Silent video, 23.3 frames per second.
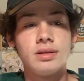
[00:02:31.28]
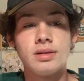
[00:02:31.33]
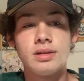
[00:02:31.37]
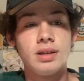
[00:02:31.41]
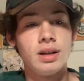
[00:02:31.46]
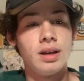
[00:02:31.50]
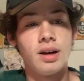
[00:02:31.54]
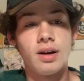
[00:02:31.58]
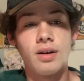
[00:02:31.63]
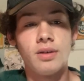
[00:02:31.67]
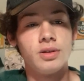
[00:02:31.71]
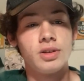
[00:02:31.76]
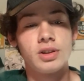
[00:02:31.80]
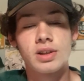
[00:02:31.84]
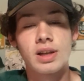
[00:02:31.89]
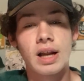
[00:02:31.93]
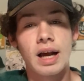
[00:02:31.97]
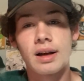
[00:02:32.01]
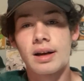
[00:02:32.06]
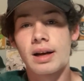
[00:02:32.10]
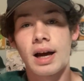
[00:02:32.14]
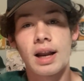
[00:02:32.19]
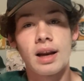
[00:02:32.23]
you know, just
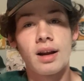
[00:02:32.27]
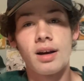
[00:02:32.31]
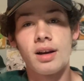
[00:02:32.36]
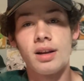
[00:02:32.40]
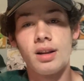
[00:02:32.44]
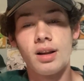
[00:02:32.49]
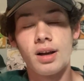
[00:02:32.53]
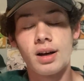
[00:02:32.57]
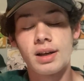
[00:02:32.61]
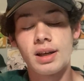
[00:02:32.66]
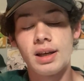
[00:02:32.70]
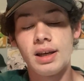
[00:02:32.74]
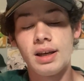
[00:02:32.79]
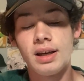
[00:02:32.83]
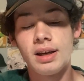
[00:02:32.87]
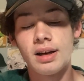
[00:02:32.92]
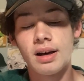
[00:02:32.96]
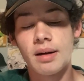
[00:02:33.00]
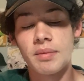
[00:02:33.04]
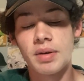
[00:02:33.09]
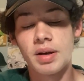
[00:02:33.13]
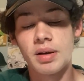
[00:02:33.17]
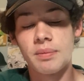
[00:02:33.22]
kind of unlucky.
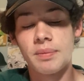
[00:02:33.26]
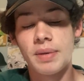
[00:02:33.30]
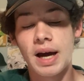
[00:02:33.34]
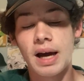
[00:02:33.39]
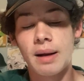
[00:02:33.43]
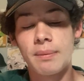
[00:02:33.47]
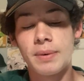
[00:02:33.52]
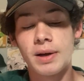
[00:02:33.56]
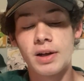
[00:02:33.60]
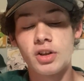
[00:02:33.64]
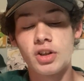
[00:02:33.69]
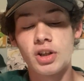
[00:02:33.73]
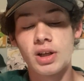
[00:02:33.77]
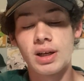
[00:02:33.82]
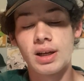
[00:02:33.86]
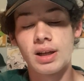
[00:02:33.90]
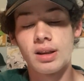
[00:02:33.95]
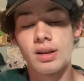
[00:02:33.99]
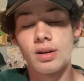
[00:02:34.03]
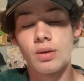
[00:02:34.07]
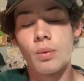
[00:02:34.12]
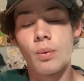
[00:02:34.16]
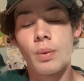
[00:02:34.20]
I mean, bad pitching
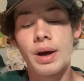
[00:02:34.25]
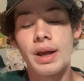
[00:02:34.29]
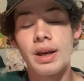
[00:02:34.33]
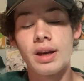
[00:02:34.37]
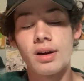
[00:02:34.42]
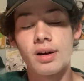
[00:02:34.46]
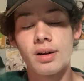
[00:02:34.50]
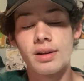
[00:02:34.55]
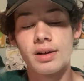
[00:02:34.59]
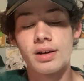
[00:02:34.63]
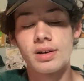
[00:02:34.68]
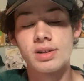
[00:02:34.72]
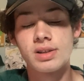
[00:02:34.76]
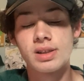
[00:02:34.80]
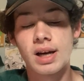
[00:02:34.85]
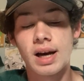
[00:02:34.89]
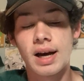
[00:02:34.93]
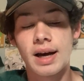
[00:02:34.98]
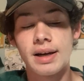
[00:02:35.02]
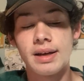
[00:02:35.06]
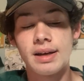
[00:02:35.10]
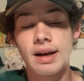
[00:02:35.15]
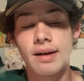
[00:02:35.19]
and the wind on their
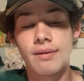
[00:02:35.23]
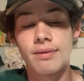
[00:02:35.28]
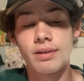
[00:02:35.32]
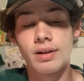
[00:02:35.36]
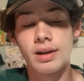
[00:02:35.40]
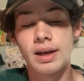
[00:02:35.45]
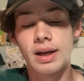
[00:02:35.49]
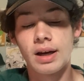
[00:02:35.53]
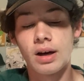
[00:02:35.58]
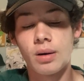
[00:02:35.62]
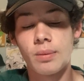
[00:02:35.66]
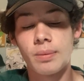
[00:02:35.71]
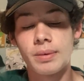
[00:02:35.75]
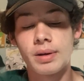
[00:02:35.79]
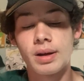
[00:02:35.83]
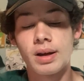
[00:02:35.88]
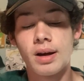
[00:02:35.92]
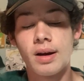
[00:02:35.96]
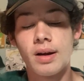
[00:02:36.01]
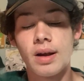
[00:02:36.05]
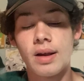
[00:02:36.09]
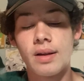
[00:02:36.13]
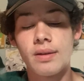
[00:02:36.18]
side definitely helped
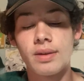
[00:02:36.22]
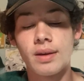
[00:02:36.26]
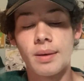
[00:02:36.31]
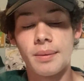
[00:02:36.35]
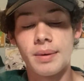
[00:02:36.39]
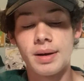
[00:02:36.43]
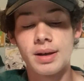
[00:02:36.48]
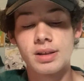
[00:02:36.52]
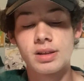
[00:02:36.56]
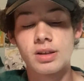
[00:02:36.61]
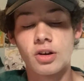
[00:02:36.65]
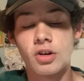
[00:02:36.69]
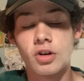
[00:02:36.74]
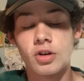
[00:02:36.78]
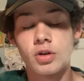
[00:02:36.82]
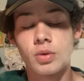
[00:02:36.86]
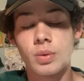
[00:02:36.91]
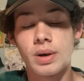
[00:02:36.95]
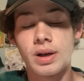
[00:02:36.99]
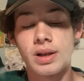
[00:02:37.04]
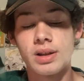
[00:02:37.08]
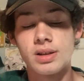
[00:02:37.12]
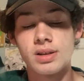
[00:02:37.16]
the Minnesota
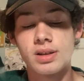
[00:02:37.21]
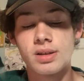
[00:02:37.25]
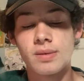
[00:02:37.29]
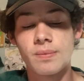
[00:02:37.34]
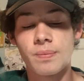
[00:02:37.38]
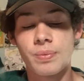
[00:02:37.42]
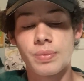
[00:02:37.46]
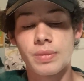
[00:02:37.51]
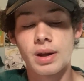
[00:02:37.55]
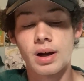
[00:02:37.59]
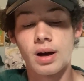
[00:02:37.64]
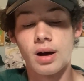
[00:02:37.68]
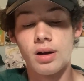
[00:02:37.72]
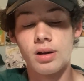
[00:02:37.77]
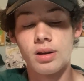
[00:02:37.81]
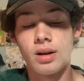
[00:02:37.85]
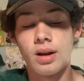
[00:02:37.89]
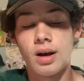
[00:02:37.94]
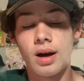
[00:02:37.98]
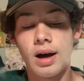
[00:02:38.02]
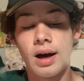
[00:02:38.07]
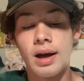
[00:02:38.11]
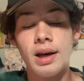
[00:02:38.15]
Twins a
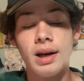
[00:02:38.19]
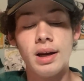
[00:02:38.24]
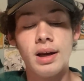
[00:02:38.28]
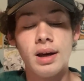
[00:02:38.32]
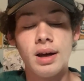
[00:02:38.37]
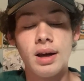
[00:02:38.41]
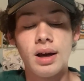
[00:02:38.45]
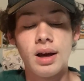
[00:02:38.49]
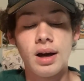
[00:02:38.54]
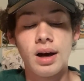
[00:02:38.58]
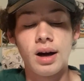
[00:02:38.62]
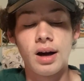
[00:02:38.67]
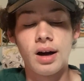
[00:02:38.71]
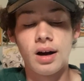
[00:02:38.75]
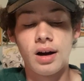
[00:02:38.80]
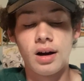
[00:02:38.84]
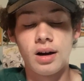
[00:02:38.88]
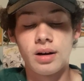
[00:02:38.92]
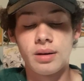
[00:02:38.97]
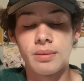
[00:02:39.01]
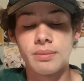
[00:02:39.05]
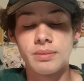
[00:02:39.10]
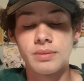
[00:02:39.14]
lot.
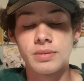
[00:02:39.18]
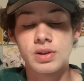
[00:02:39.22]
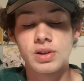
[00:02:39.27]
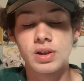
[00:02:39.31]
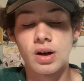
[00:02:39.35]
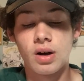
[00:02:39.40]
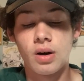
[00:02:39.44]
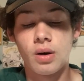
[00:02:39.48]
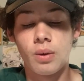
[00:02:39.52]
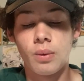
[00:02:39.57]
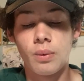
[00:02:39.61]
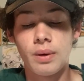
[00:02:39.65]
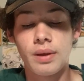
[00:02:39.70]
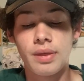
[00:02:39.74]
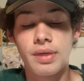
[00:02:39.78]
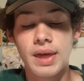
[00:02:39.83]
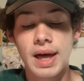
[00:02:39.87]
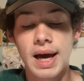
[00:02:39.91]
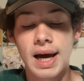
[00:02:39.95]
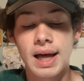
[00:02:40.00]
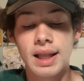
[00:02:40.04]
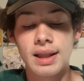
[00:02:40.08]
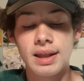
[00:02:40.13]
Um, so with
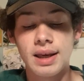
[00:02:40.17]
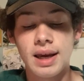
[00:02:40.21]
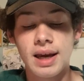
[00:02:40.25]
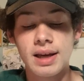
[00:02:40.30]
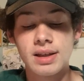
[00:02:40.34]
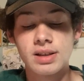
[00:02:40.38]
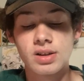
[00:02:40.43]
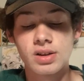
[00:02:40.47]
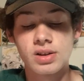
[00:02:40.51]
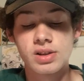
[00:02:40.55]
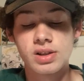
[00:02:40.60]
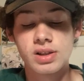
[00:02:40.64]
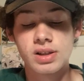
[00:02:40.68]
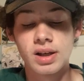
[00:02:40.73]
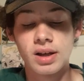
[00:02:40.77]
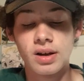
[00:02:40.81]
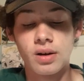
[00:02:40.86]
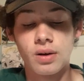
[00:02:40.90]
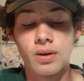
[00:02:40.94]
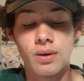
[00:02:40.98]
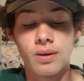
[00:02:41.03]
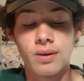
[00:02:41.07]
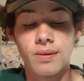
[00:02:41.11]
that, the A's are
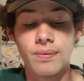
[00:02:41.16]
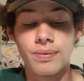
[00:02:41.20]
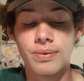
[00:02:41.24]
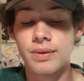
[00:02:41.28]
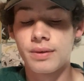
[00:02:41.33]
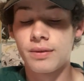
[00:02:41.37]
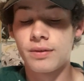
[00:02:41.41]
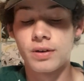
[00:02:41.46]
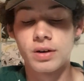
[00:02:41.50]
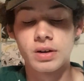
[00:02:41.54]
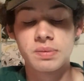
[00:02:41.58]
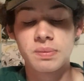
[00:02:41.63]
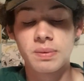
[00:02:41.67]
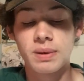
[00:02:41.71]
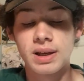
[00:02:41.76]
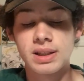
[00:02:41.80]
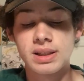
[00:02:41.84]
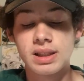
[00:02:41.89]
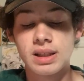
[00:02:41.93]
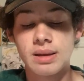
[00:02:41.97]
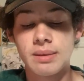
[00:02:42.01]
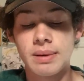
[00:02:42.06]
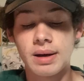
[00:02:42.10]
still first
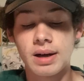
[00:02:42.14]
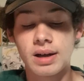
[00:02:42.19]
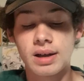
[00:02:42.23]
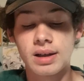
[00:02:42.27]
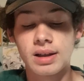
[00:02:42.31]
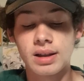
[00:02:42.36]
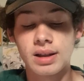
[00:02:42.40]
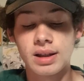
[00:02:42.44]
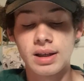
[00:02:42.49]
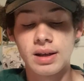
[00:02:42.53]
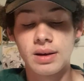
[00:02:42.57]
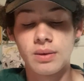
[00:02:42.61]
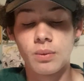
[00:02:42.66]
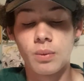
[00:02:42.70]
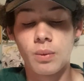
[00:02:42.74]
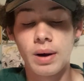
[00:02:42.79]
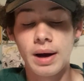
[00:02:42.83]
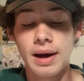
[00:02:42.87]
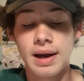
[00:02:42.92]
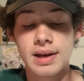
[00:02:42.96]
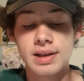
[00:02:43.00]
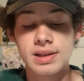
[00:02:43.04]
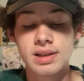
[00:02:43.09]
place in the American League
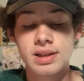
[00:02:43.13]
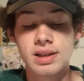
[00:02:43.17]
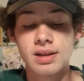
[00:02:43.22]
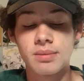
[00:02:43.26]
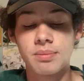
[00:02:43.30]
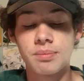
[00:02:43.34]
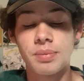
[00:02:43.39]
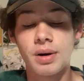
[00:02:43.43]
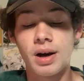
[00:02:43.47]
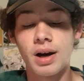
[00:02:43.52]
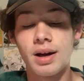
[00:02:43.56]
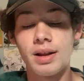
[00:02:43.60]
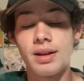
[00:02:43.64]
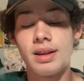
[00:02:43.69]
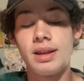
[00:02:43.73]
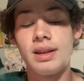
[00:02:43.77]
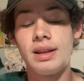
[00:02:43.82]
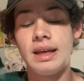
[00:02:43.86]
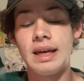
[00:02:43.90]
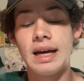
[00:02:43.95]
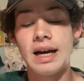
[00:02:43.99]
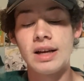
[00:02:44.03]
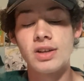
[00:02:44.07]
West, but
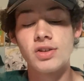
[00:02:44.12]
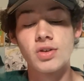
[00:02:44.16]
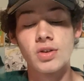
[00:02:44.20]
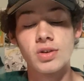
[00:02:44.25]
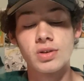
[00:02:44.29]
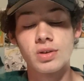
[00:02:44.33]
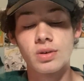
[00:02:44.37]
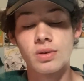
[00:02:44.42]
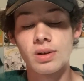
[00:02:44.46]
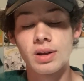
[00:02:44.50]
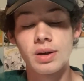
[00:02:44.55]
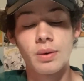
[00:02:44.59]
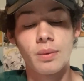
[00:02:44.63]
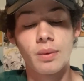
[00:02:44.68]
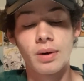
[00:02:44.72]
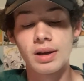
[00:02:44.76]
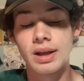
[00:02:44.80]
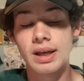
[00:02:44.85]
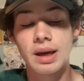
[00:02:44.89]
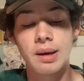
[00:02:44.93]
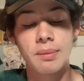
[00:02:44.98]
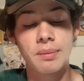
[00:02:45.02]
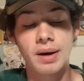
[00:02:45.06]
the Astros are only
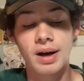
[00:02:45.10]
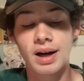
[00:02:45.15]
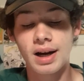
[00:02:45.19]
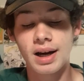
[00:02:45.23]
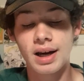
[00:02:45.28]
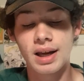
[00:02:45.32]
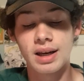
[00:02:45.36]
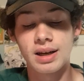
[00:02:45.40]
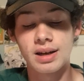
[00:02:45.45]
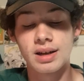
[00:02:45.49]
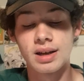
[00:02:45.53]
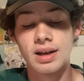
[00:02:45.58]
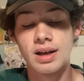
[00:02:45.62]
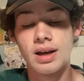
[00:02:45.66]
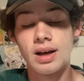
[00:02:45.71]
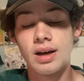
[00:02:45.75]
one game behind.